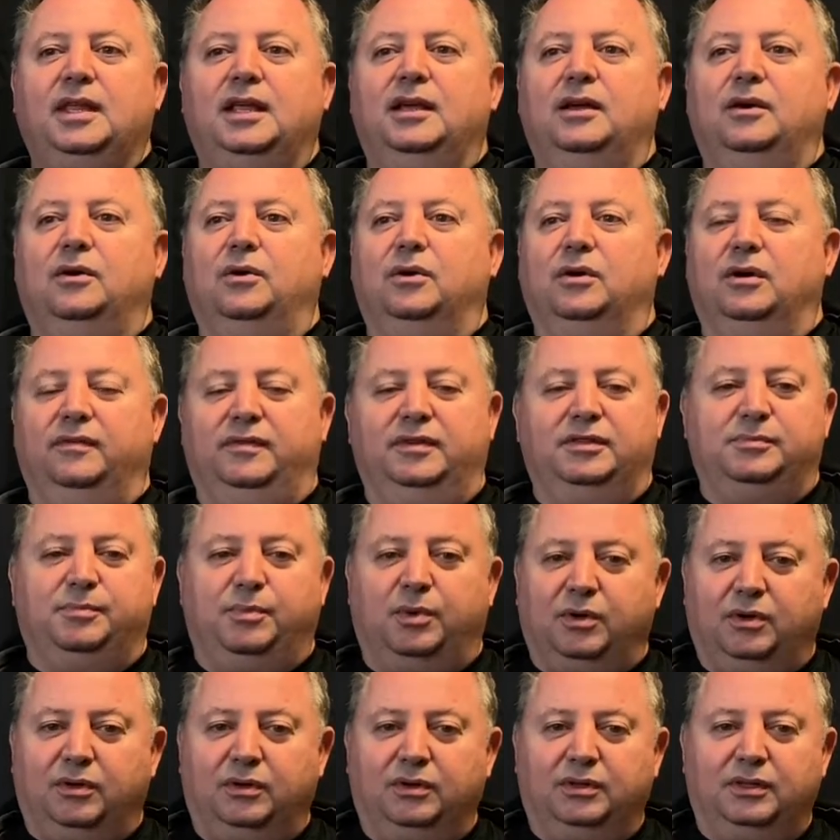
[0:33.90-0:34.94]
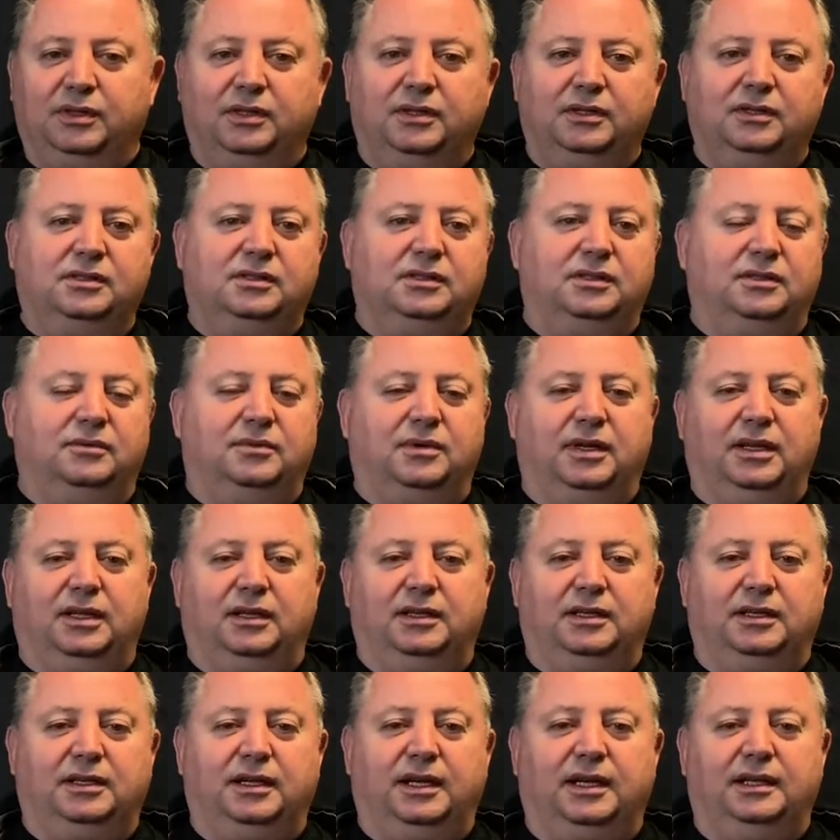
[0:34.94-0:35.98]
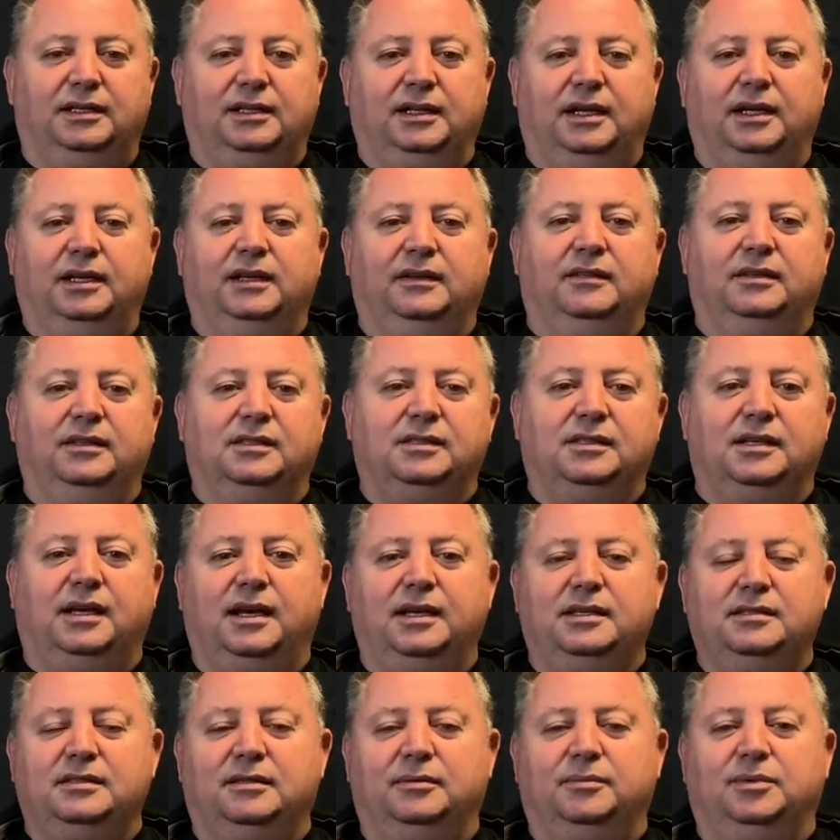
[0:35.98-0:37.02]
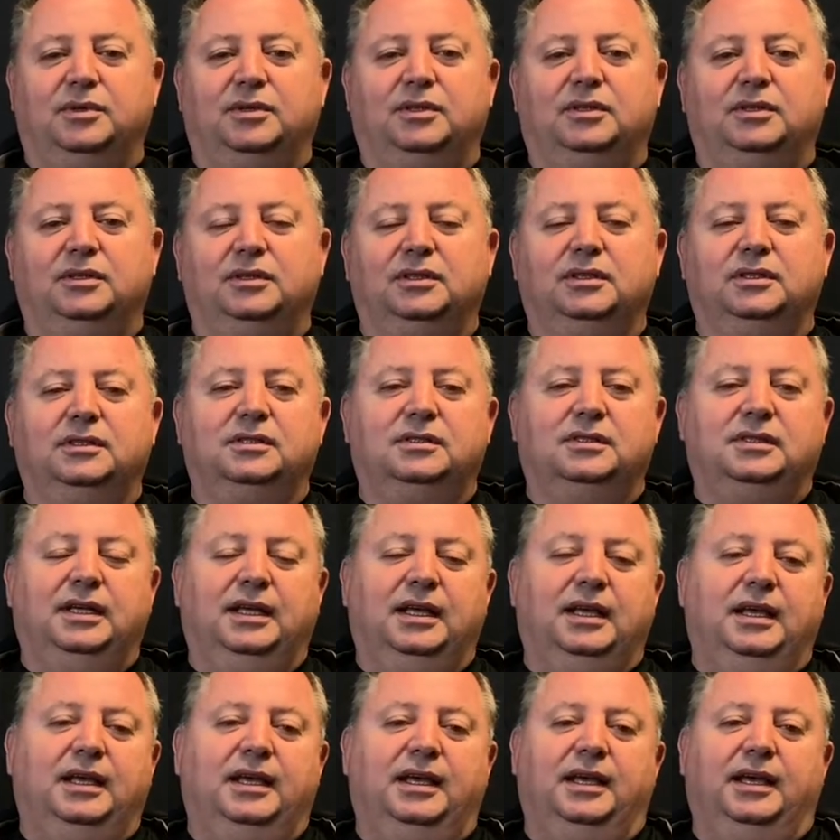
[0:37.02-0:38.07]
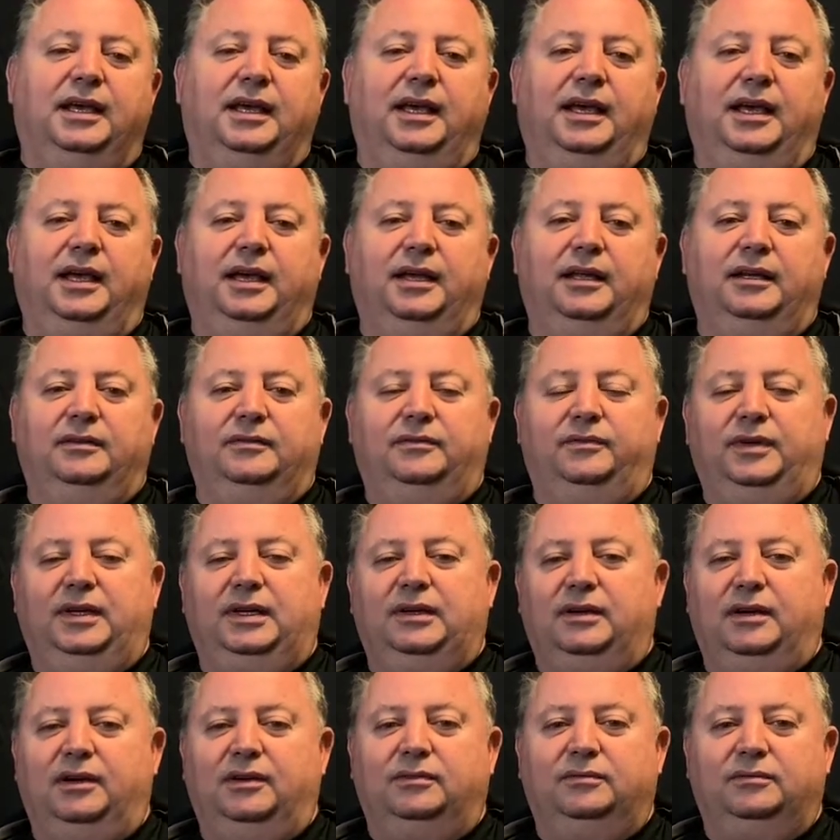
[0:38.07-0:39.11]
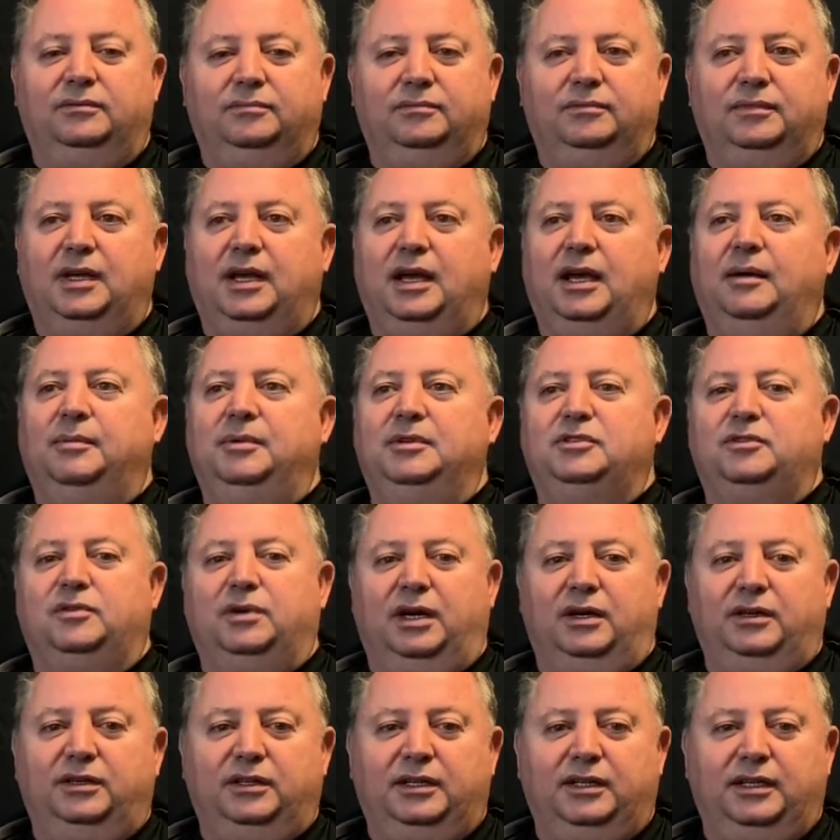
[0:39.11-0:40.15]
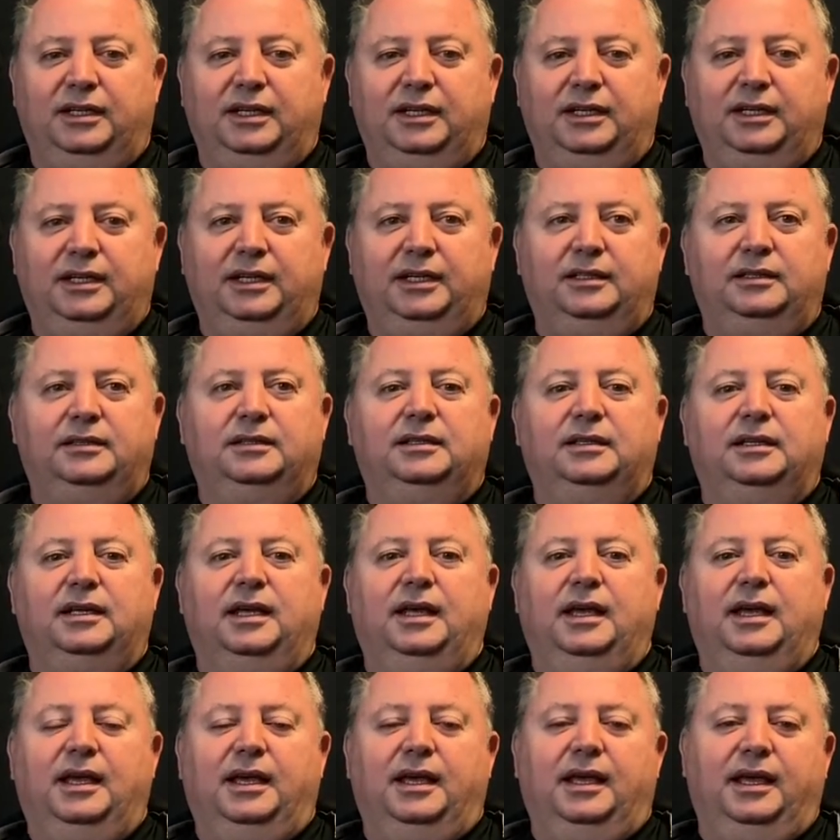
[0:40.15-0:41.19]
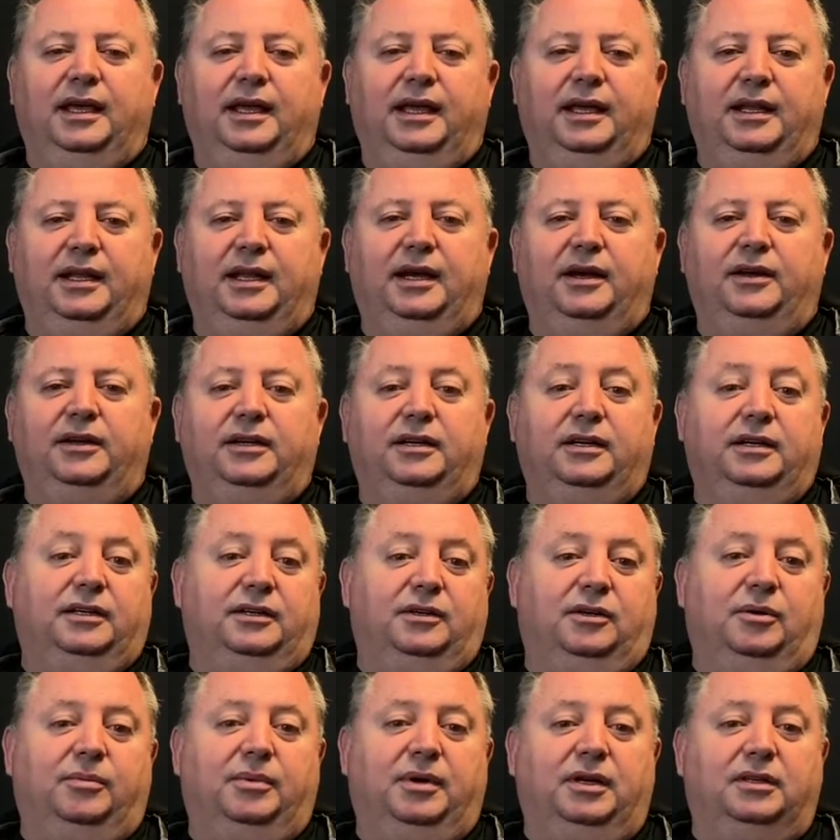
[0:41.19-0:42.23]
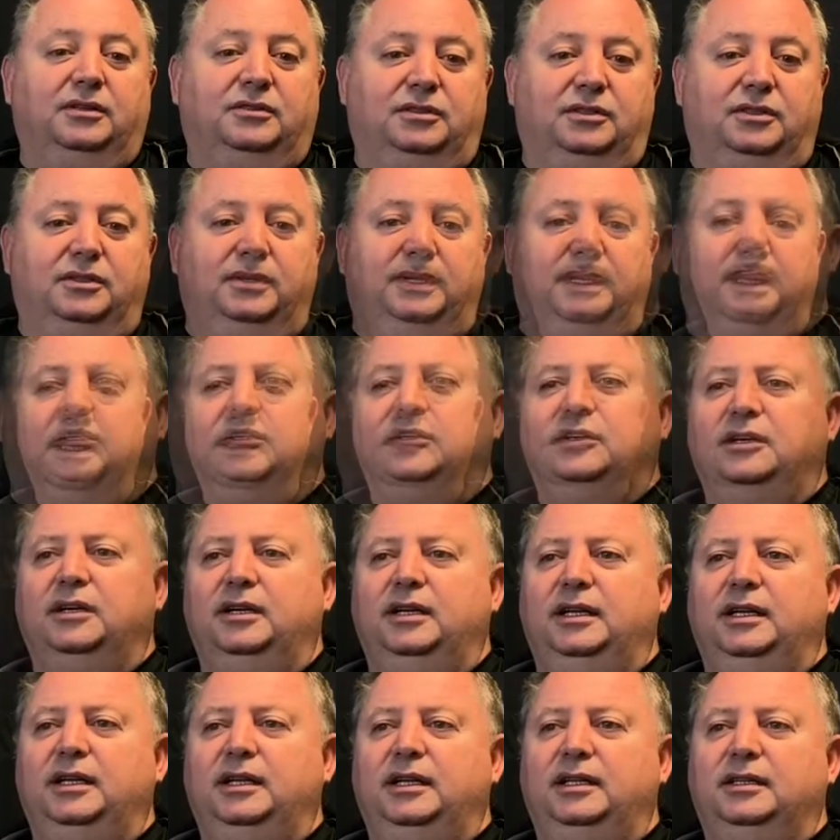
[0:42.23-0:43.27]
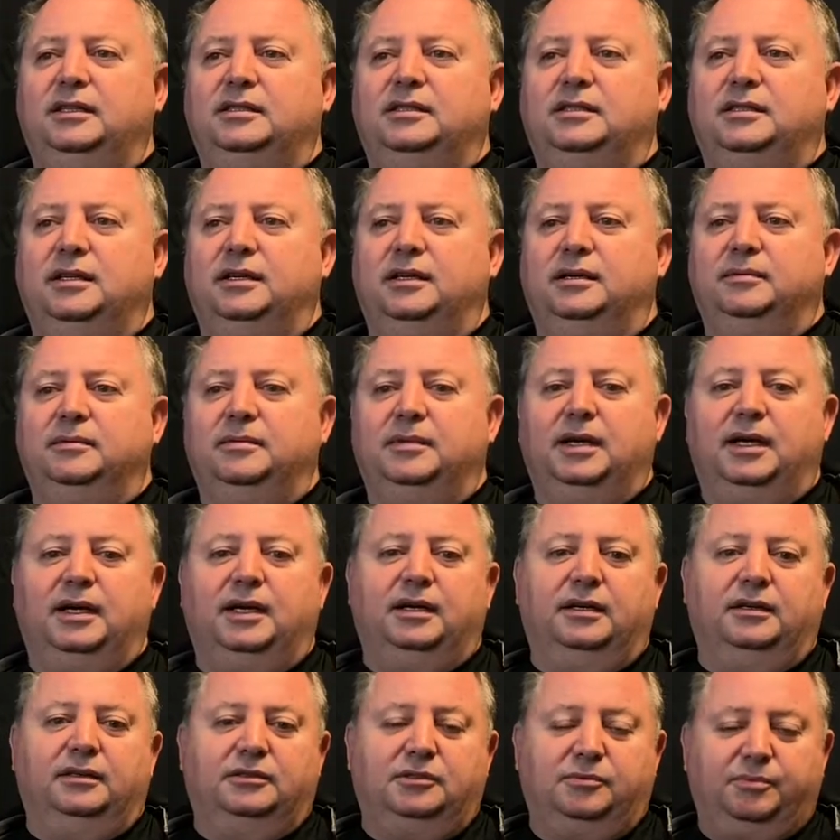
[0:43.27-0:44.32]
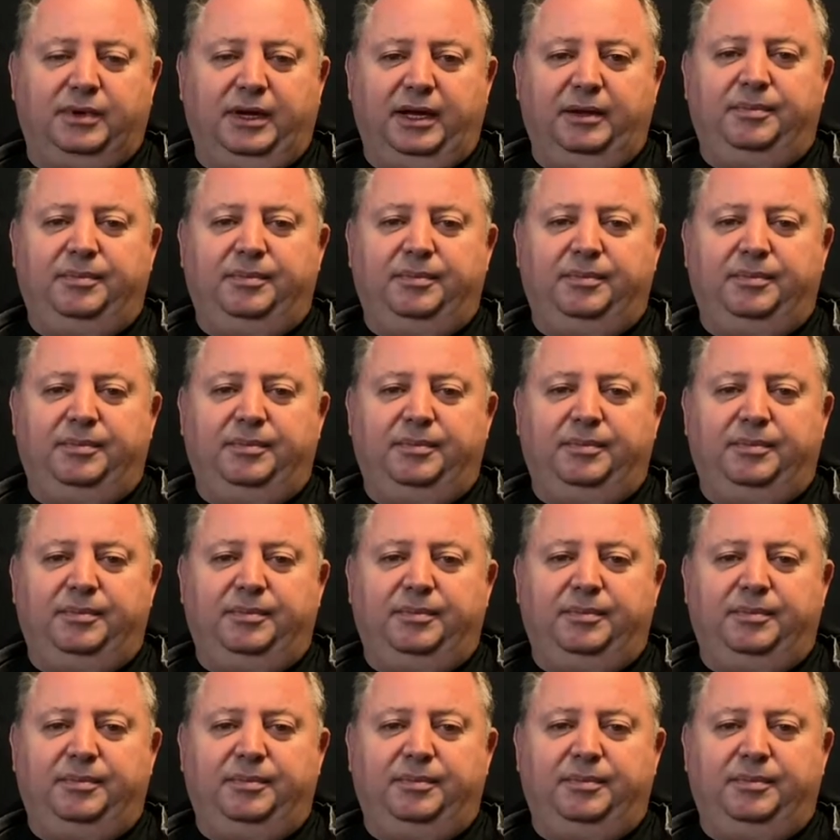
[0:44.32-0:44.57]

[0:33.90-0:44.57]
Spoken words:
Or if it's boulders, you want to look at kind of the size of the boulders and figure out how much grout you're going to need and how you're going to go about doing it. You're going to need some spray